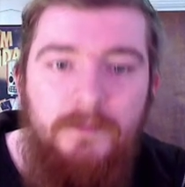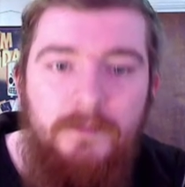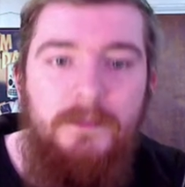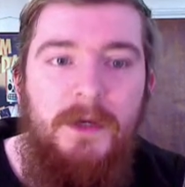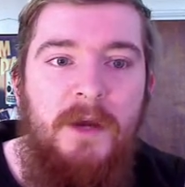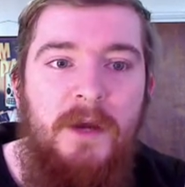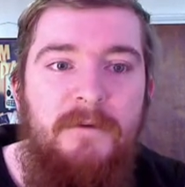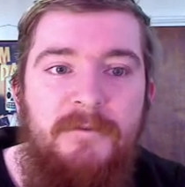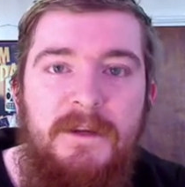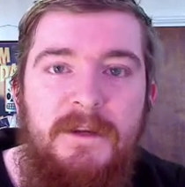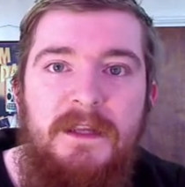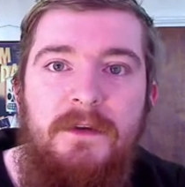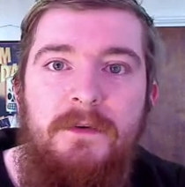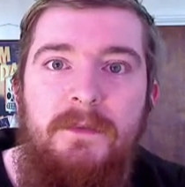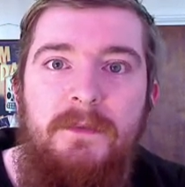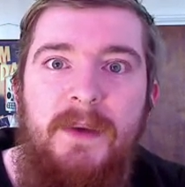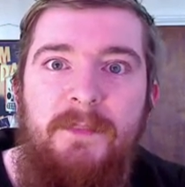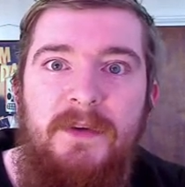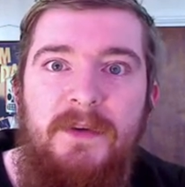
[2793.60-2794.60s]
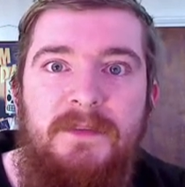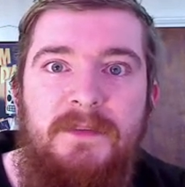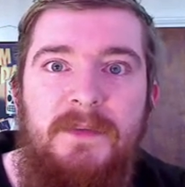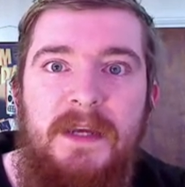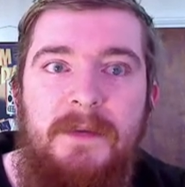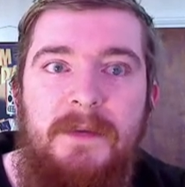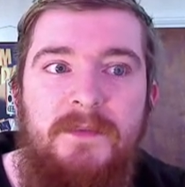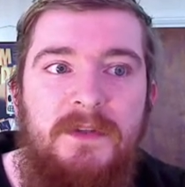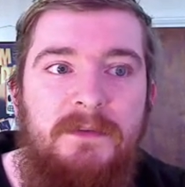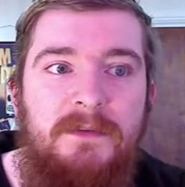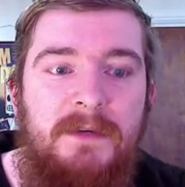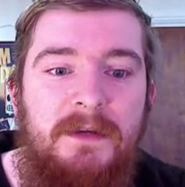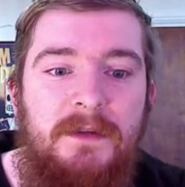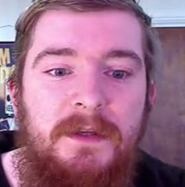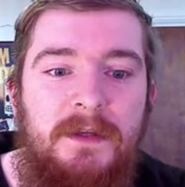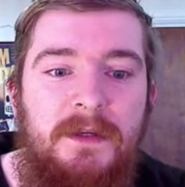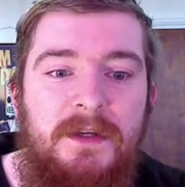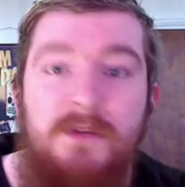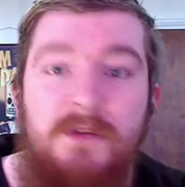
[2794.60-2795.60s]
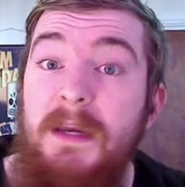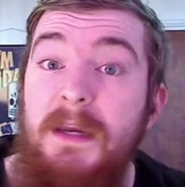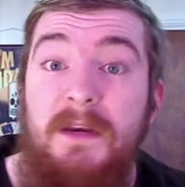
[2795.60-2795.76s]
hopefully you'll remember some games as well that you might